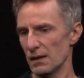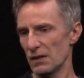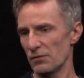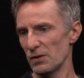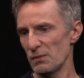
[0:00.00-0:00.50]

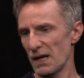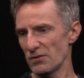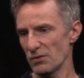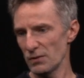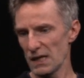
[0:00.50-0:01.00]
If we
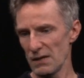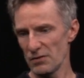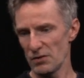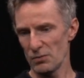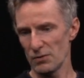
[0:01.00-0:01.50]
imagine we have a
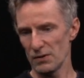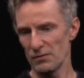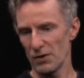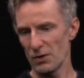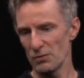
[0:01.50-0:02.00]
typical
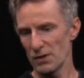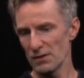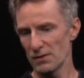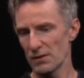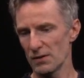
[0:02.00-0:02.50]

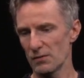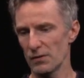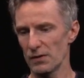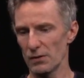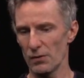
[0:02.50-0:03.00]
environment
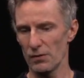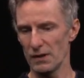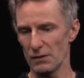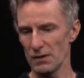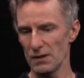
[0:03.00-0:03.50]
with the Earth
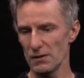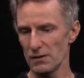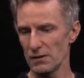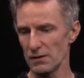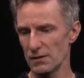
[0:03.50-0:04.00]
down
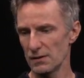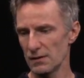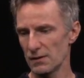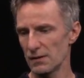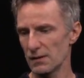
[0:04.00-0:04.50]
here
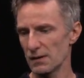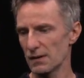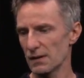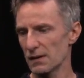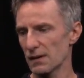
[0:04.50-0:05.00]

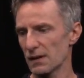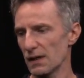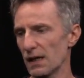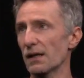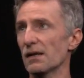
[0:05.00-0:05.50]

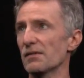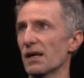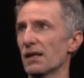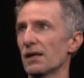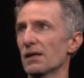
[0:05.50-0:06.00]
and a
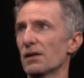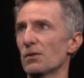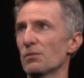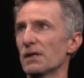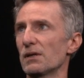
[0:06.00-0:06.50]
satellite
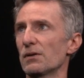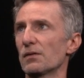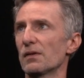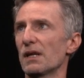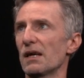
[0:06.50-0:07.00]
up here
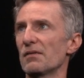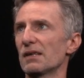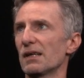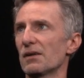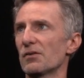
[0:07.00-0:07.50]
that has a
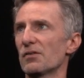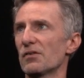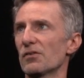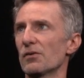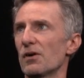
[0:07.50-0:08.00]
LiDAR
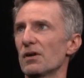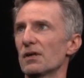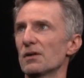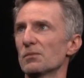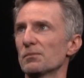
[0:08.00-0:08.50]
sensor on it,